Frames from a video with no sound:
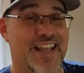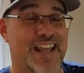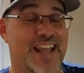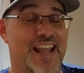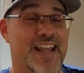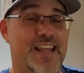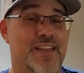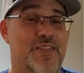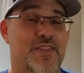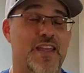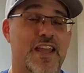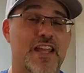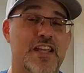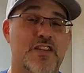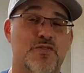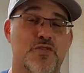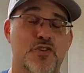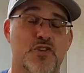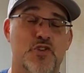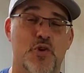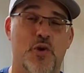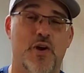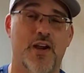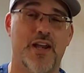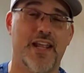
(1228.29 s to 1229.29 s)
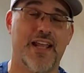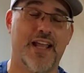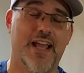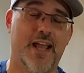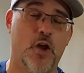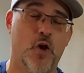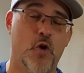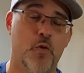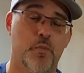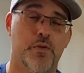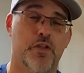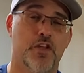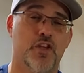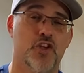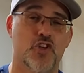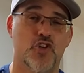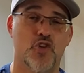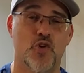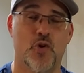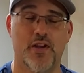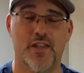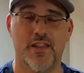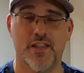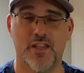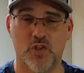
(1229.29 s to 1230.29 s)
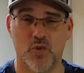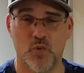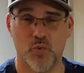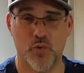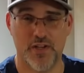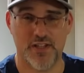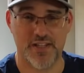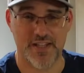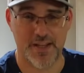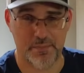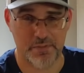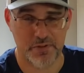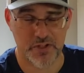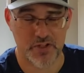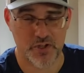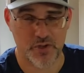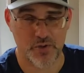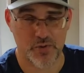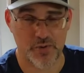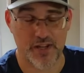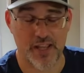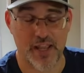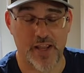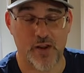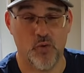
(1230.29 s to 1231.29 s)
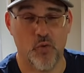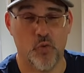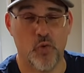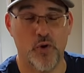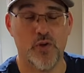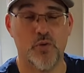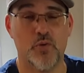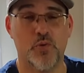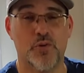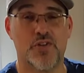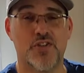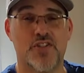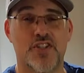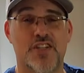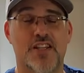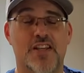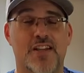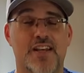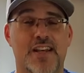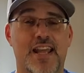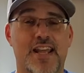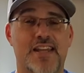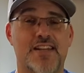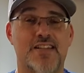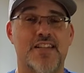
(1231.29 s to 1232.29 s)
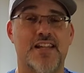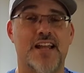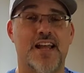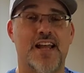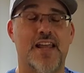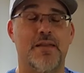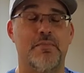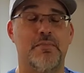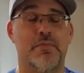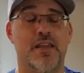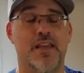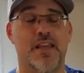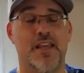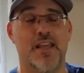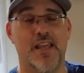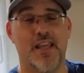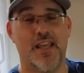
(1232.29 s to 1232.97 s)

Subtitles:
Hey, thanks for joining. I hope you enjoyed this week's episode, and we will see you next time